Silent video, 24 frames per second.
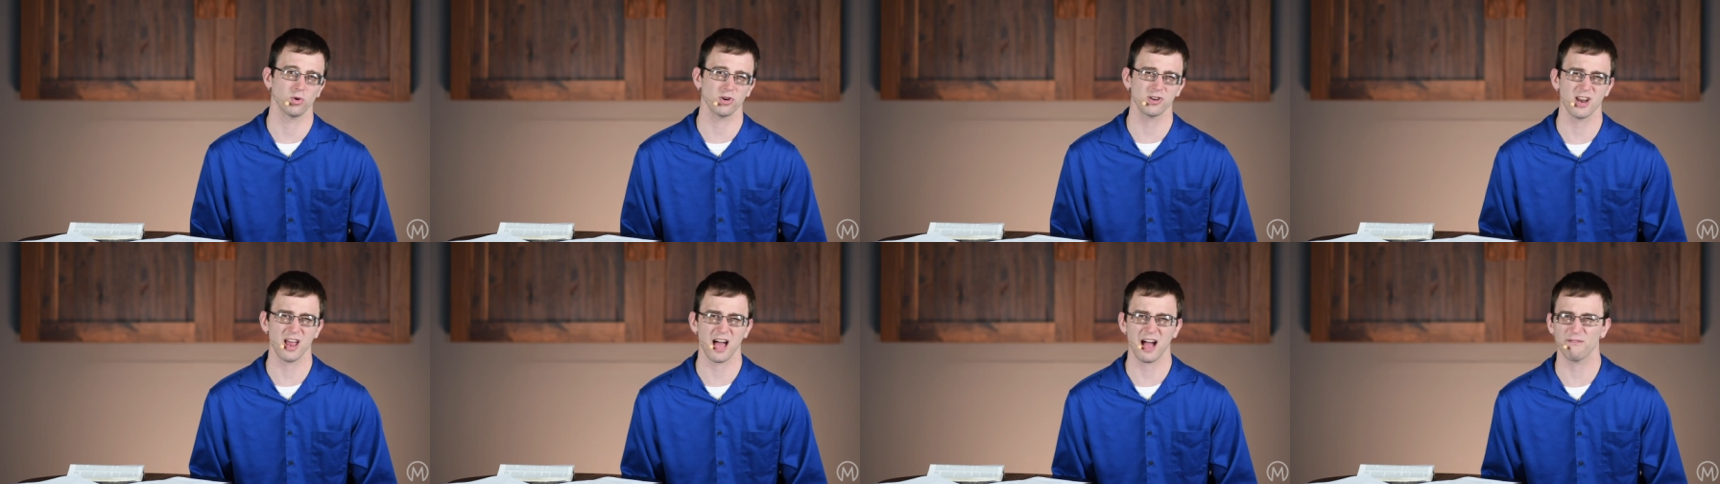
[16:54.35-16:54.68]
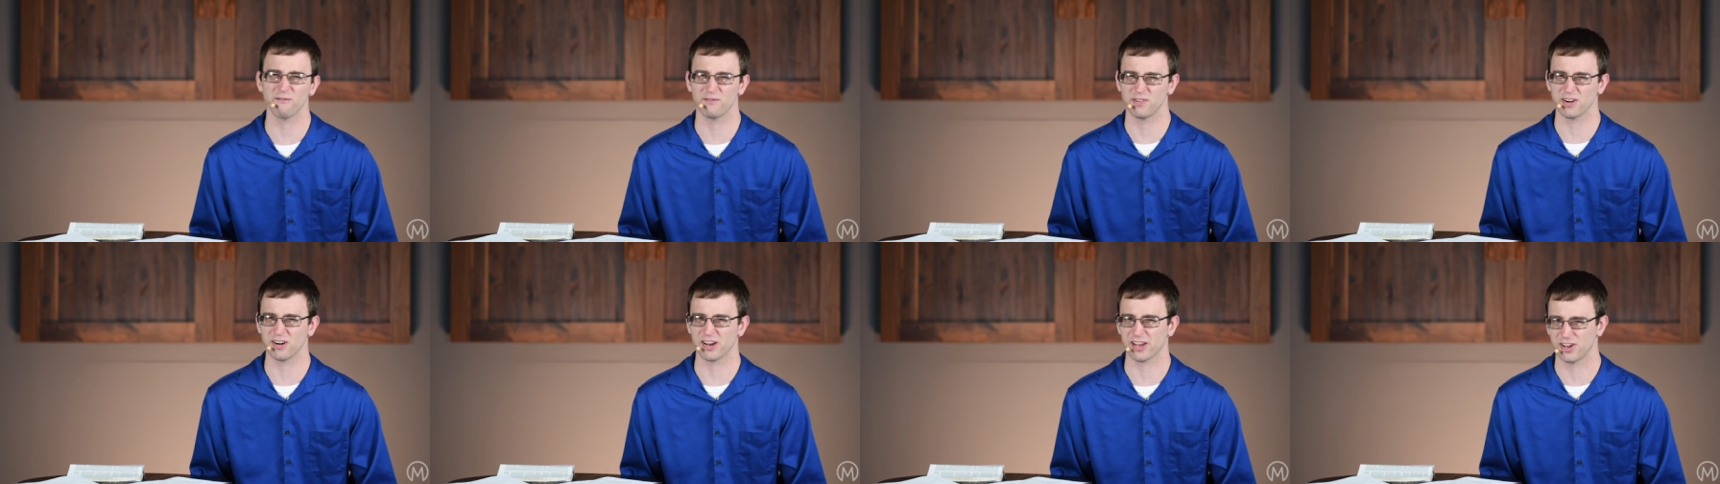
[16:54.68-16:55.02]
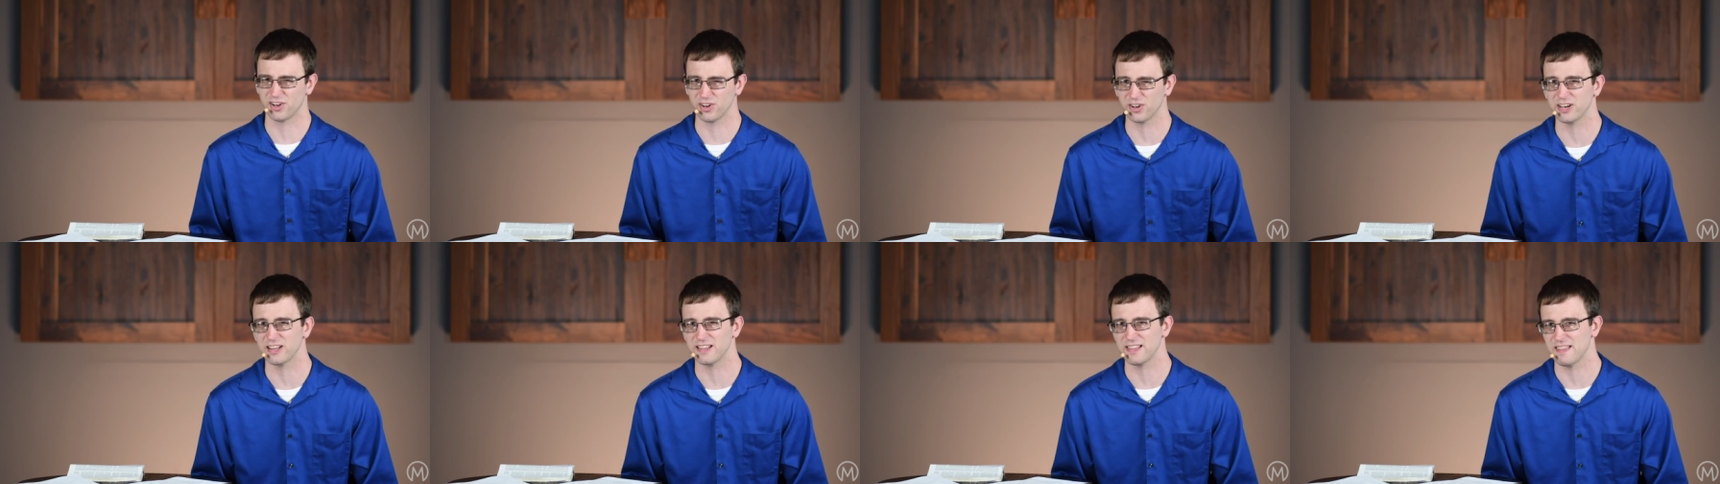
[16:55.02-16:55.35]
We're not very
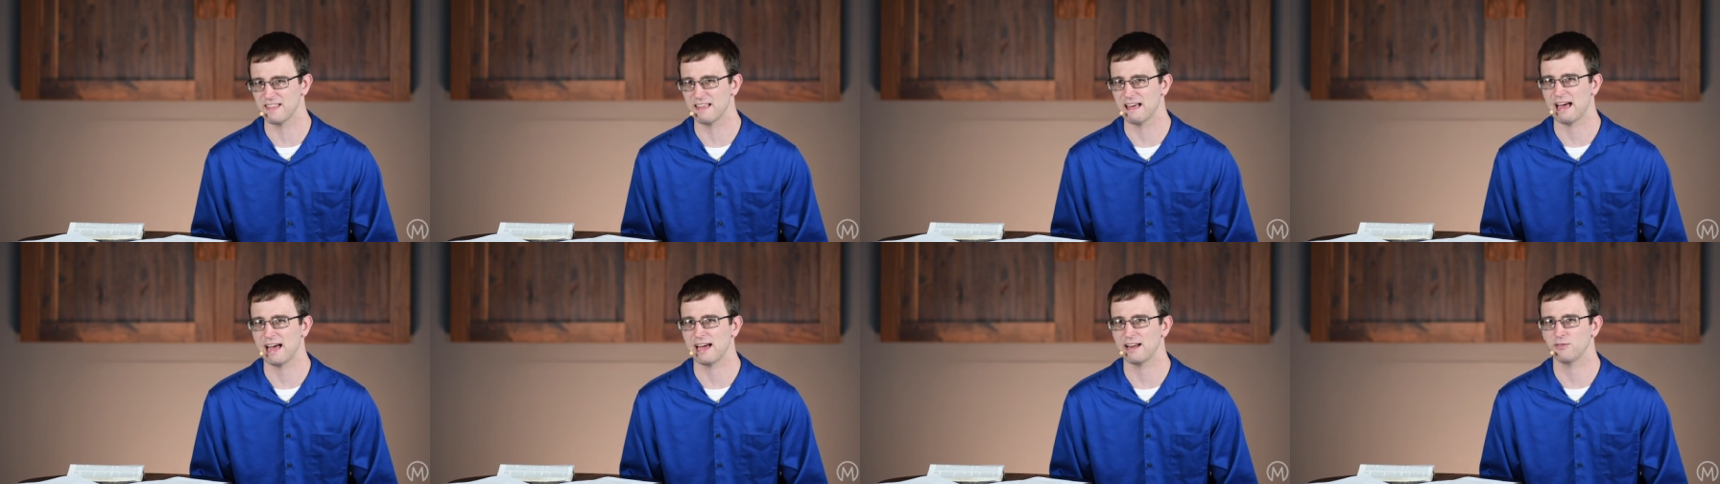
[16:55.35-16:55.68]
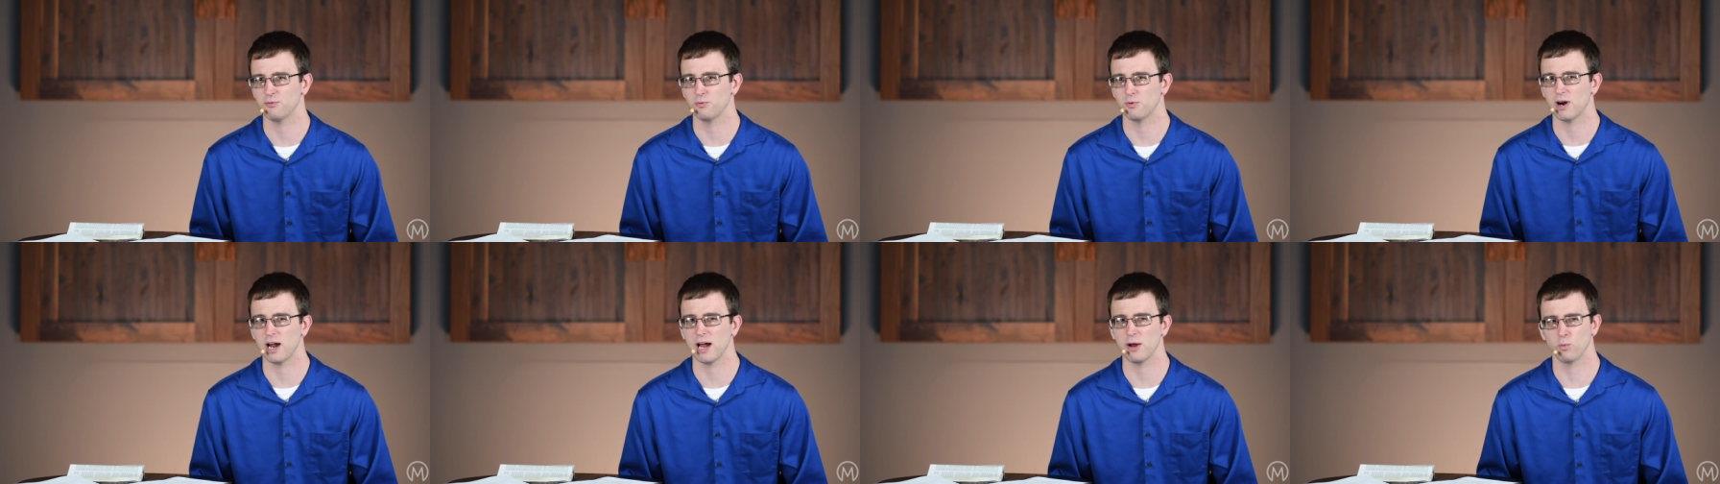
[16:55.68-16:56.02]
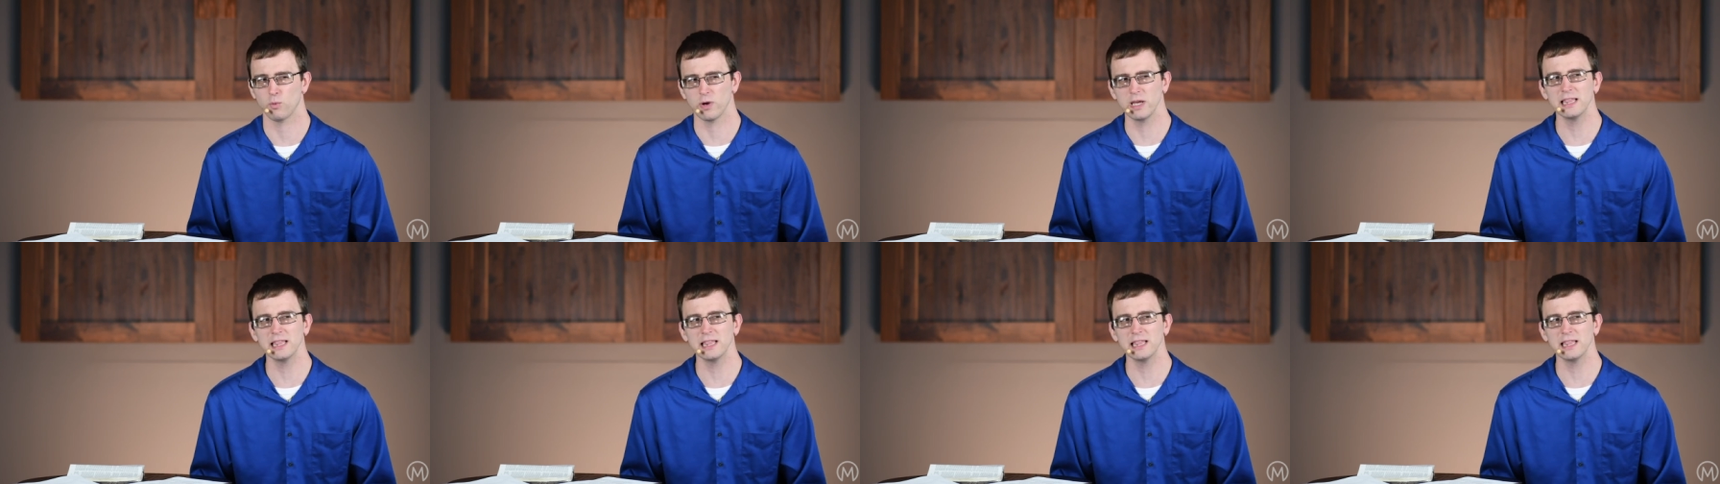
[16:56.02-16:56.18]
good at that, right?